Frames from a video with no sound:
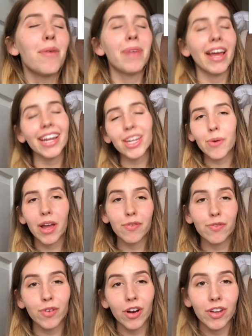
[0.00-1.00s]
But anyway,
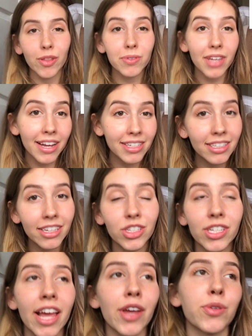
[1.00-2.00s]
for those
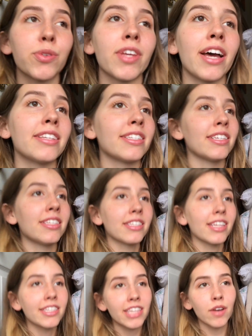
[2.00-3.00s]
isolation exercises,
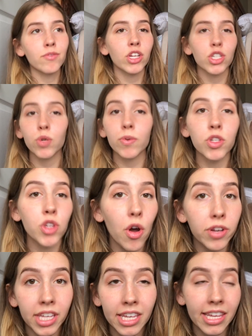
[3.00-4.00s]
instead of just doing
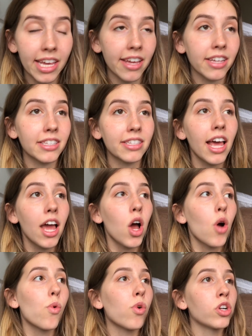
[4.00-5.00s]
donkey kicks
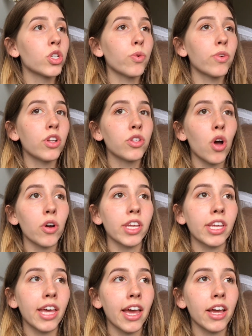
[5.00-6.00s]
or doing a
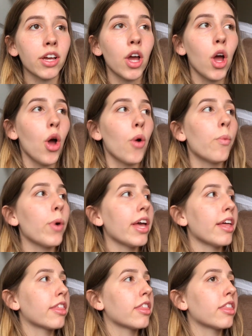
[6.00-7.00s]
donkey kick
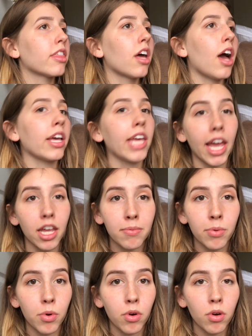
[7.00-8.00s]
with a
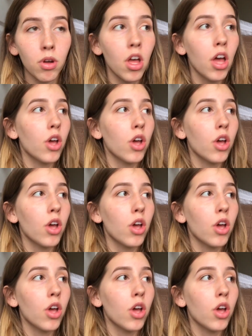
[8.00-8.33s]
cable,